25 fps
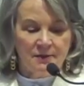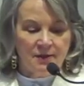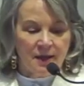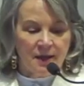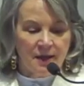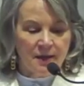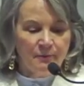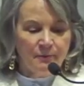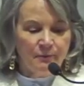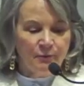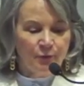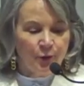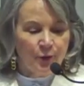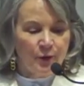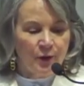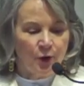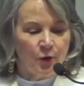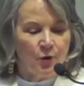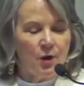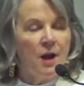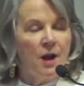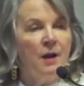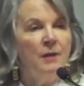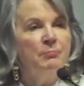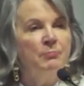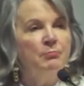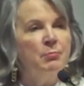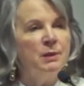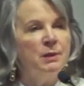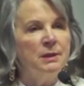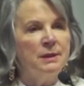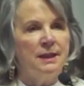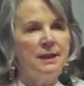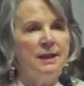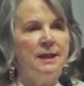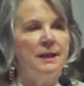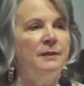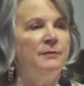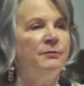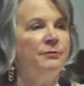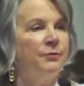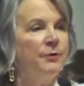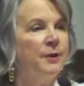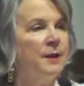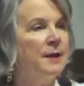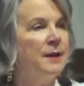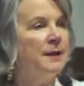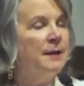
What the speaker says: them for their unbelief